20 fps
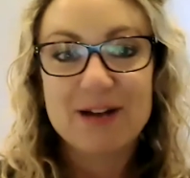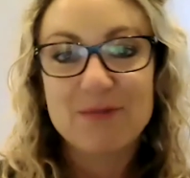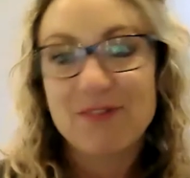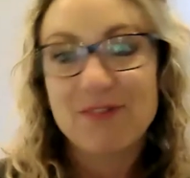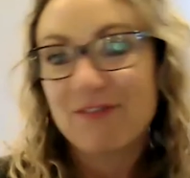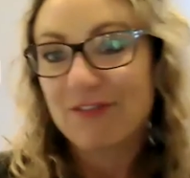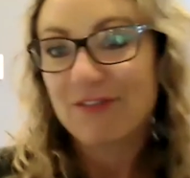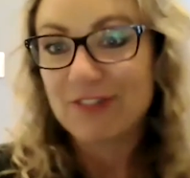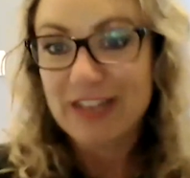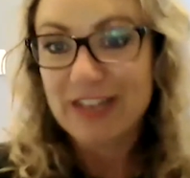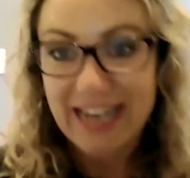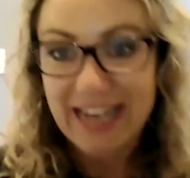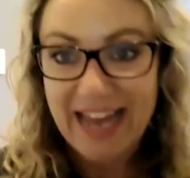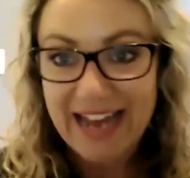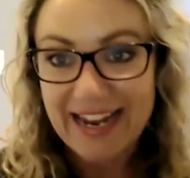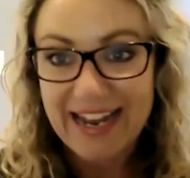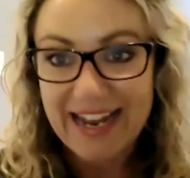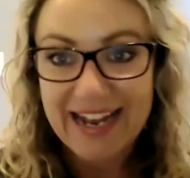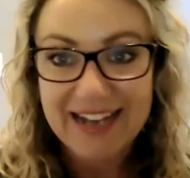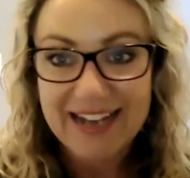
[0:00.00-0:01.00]
flick an
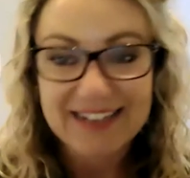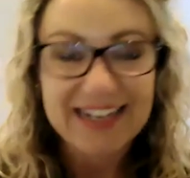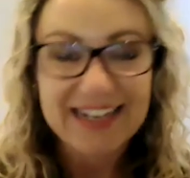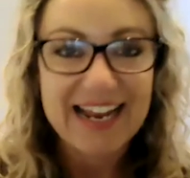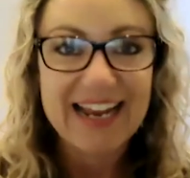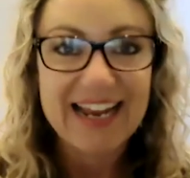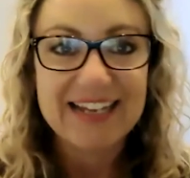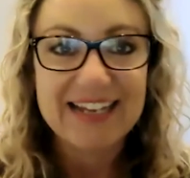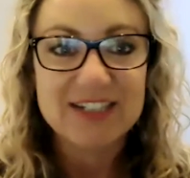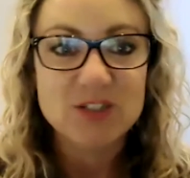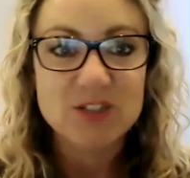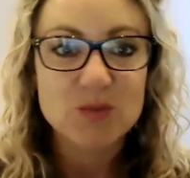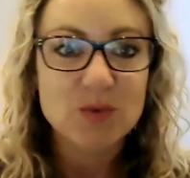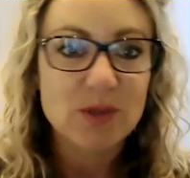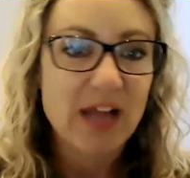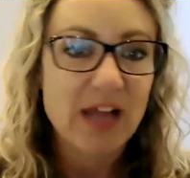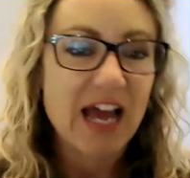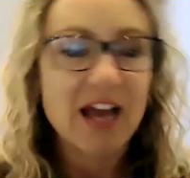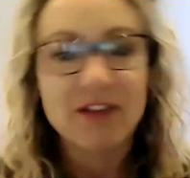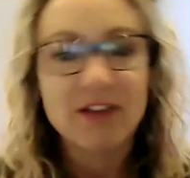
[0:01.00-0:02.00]
ad out and
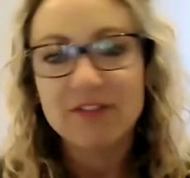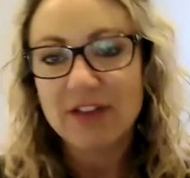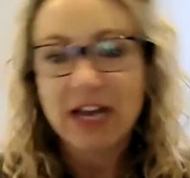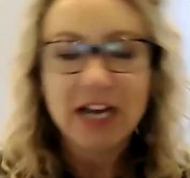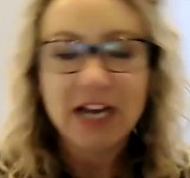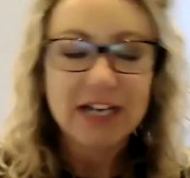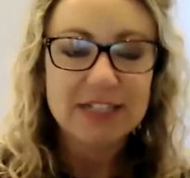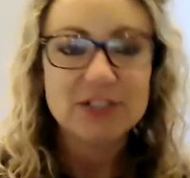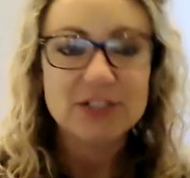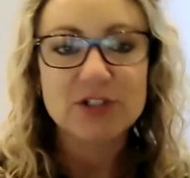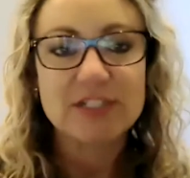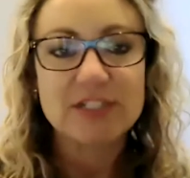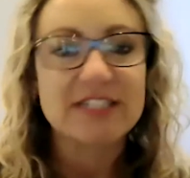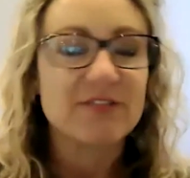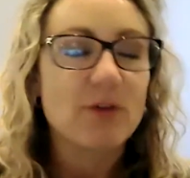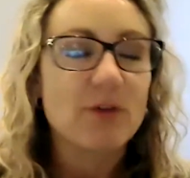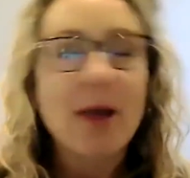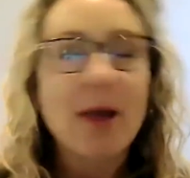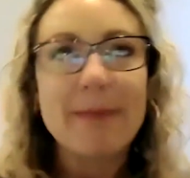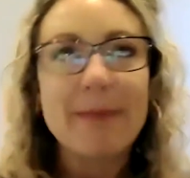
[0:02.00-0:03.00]
we'll have hundreds
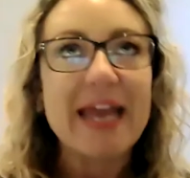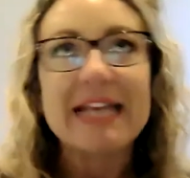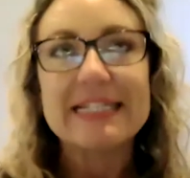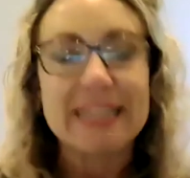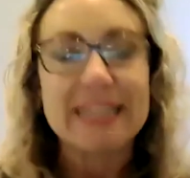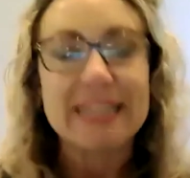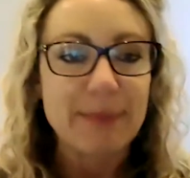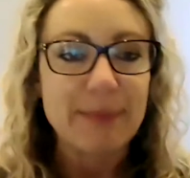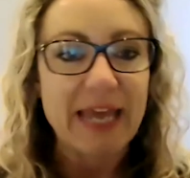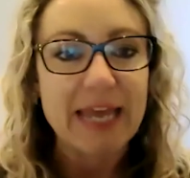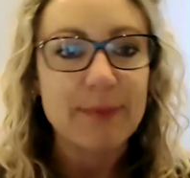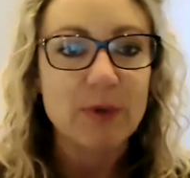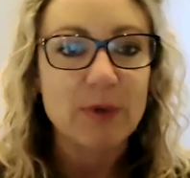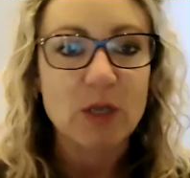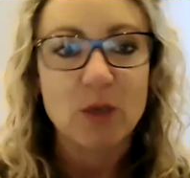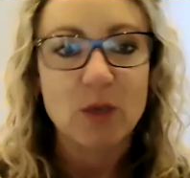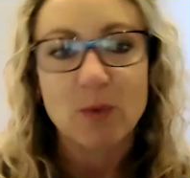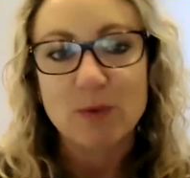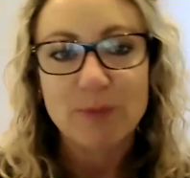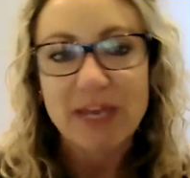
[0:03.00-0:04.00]
of amazing people
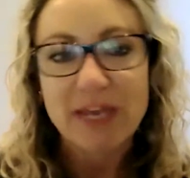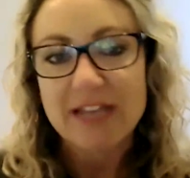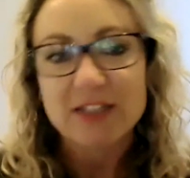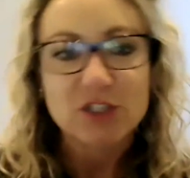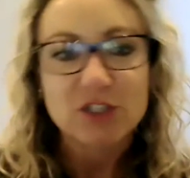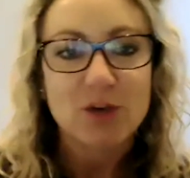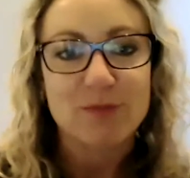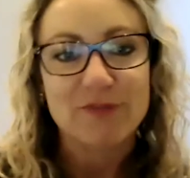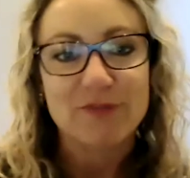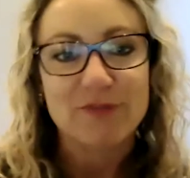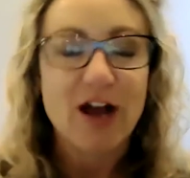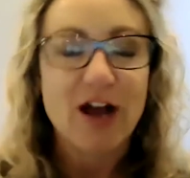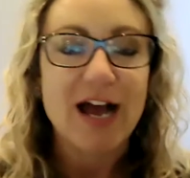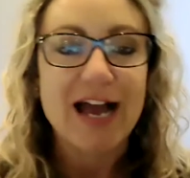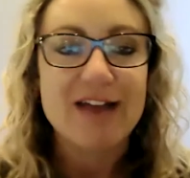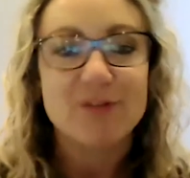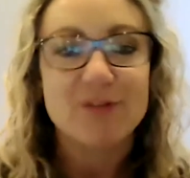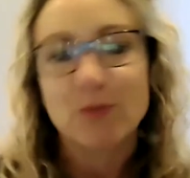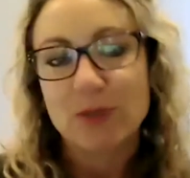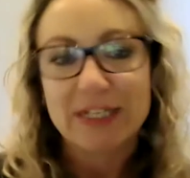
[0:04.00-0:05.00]
and we'll pick the top
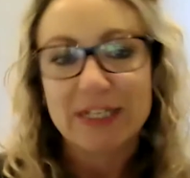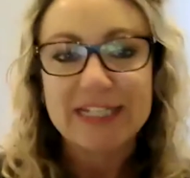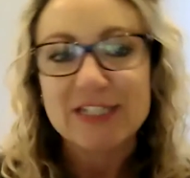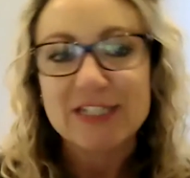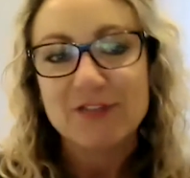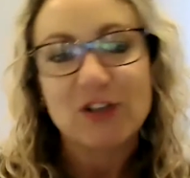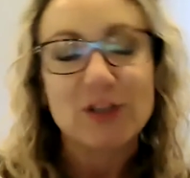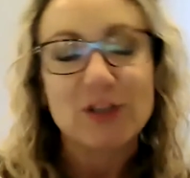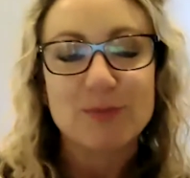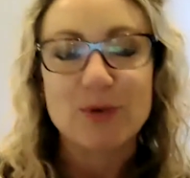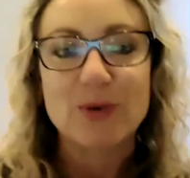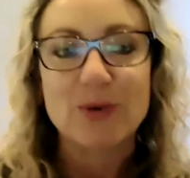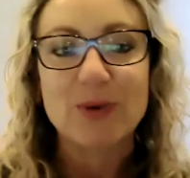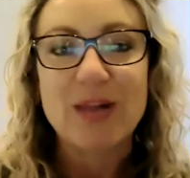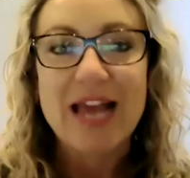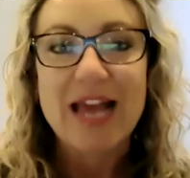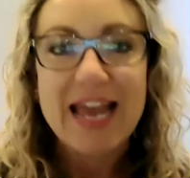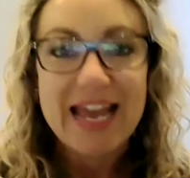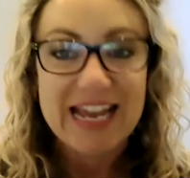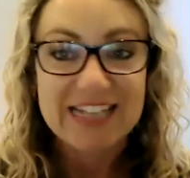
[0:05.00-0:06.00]
5 and we'll interview them all.
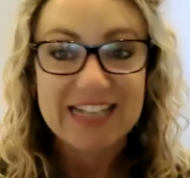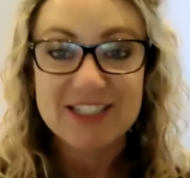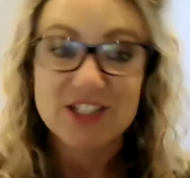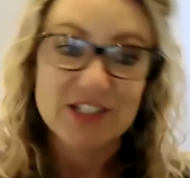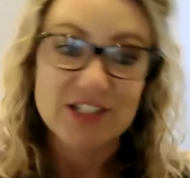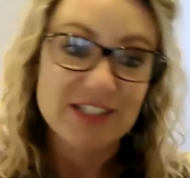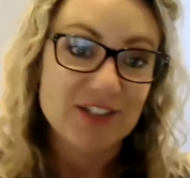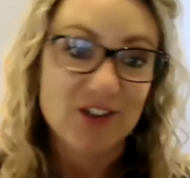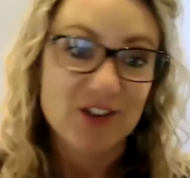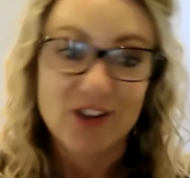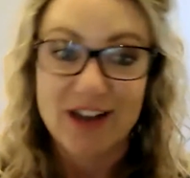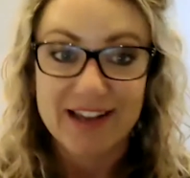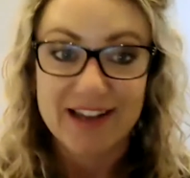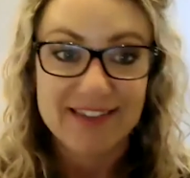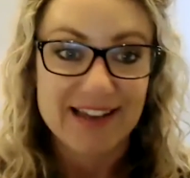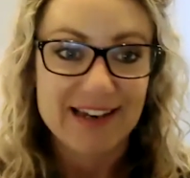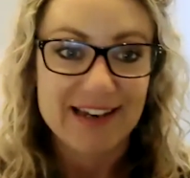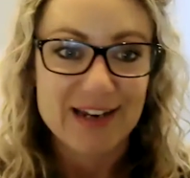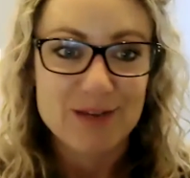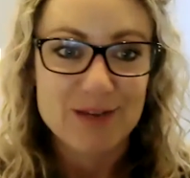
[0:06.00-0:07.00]
It's just not like
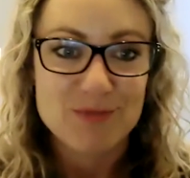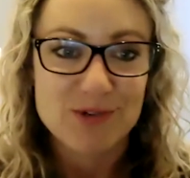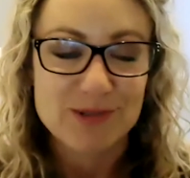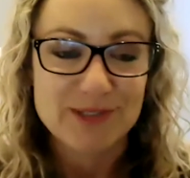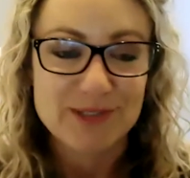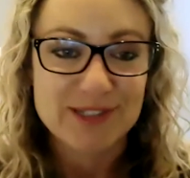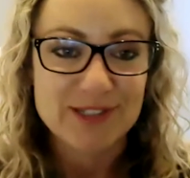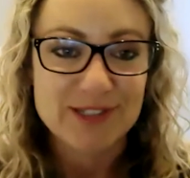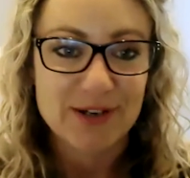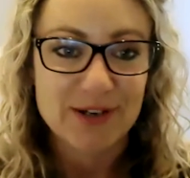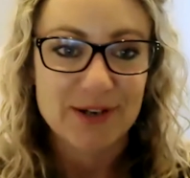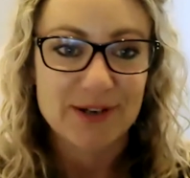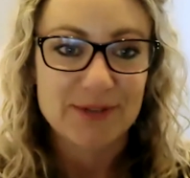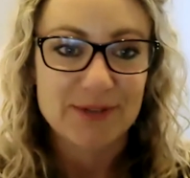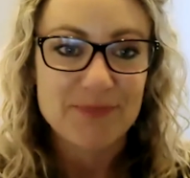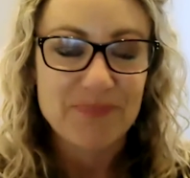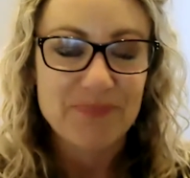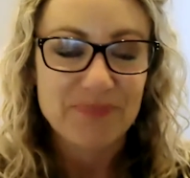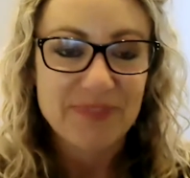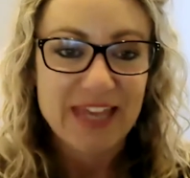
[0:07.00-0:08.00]
that anymore. So
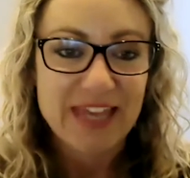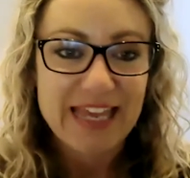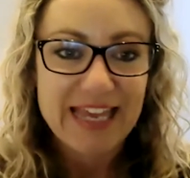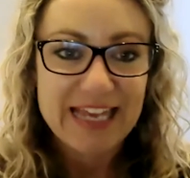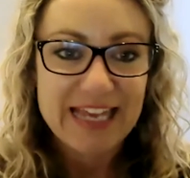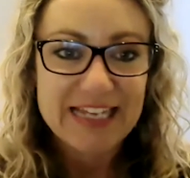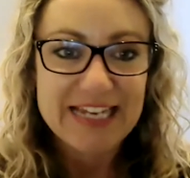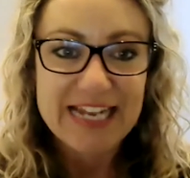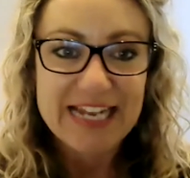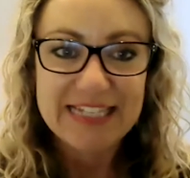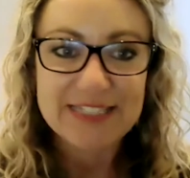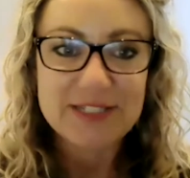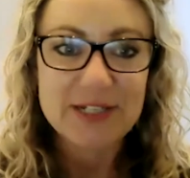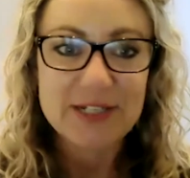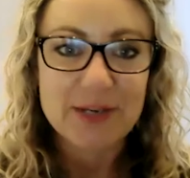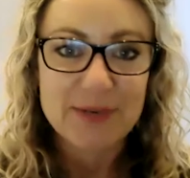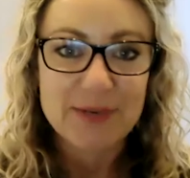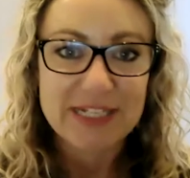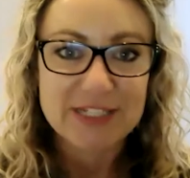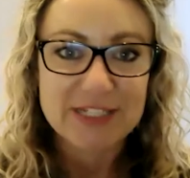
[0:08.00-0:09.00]
needs to
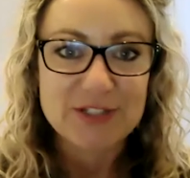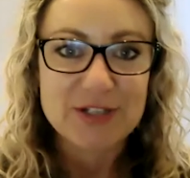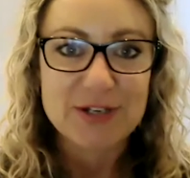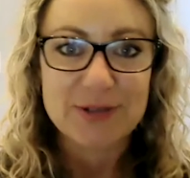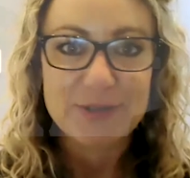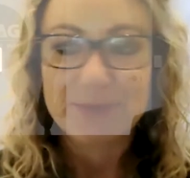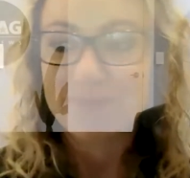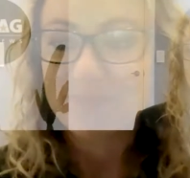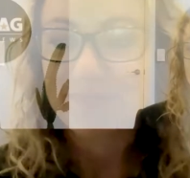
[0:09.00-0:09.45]
go external.